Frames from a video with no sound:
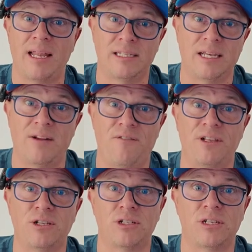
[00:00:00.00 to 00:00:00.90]
It's going to
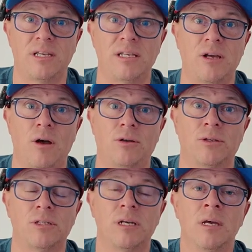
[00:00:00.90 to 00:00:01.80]
fit onto these
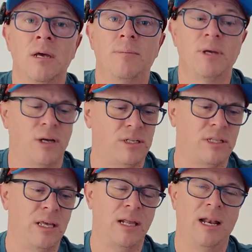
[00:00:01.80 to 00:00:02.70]
goggles because
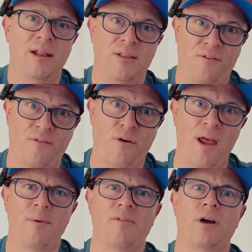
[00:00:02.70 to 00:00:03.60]
the
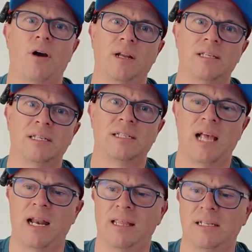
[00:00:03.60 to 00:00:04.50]
frame of the goggle is
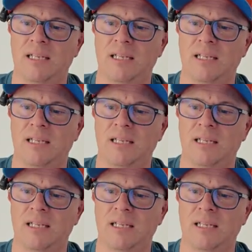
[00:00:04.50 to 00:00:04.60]
exactly the